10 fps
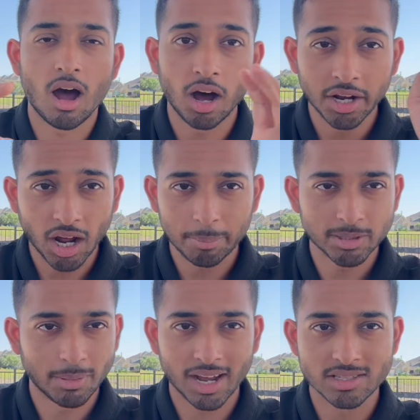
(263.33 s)

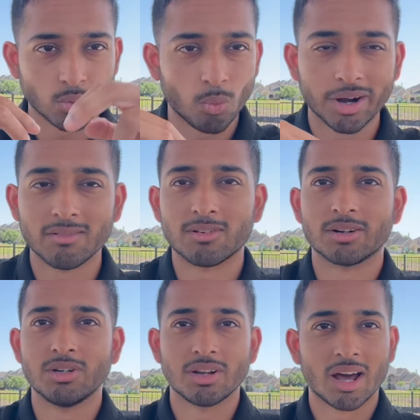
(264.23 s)
unoptimize or whatever,
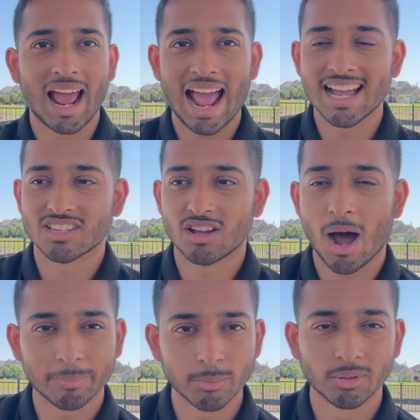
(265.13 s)
you're not as
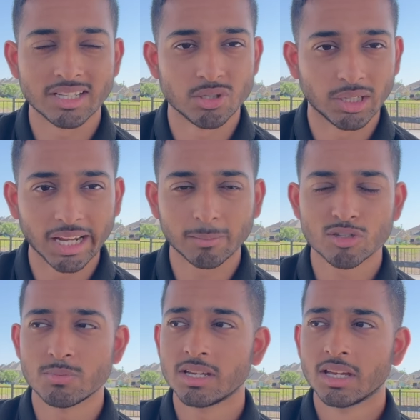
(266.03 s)
optimal as you'd like
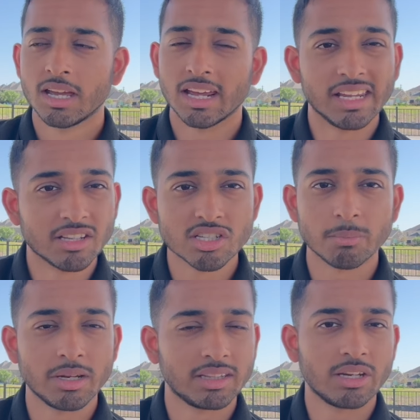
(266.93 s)
to be, it
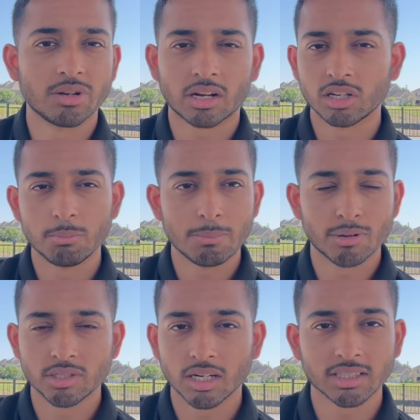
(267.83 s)
doesn't mean that you're not going to be
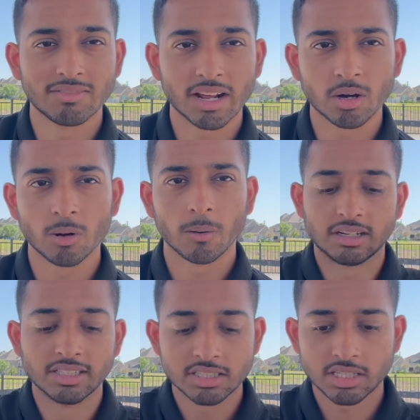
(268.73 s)
productive at all.
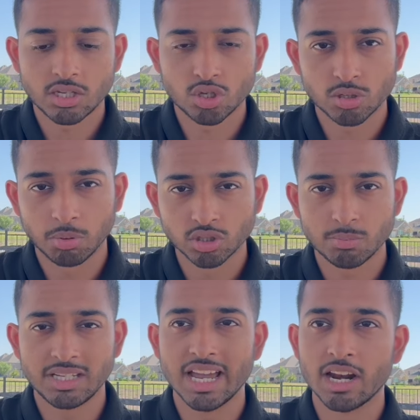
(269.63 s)
Like let's say you're supposed to
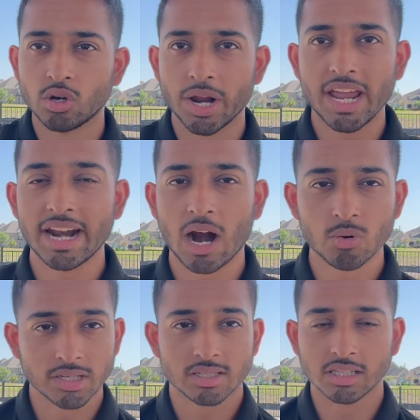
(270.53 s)
be getting your 8
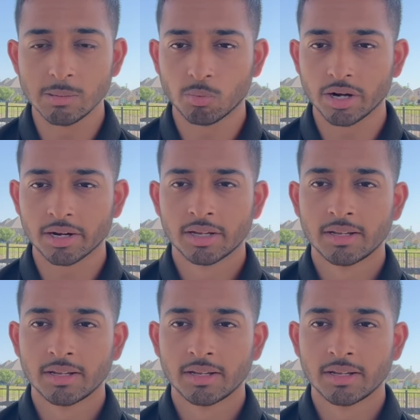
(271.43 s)
hours of sleep, right?